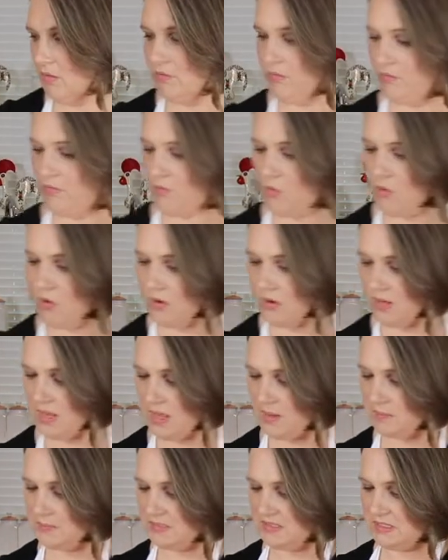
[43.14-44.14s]
four
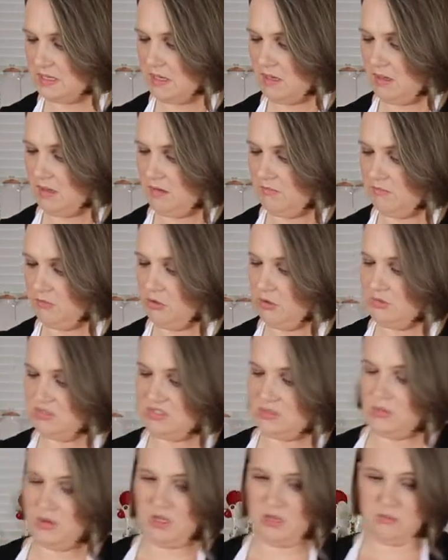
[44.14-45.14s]
cups of low
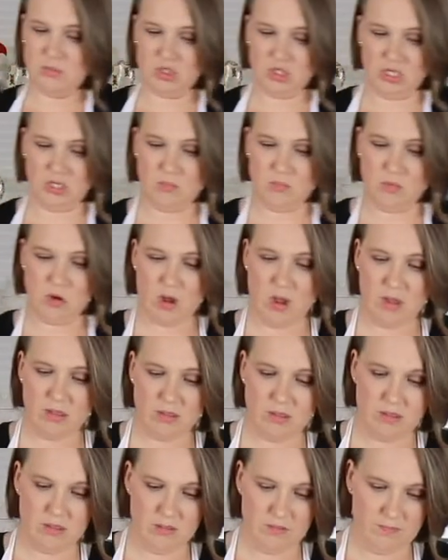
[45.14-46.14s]
sodium chicken
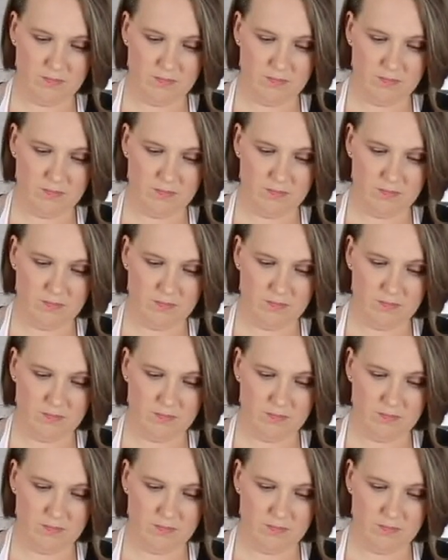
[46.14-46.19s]
broth,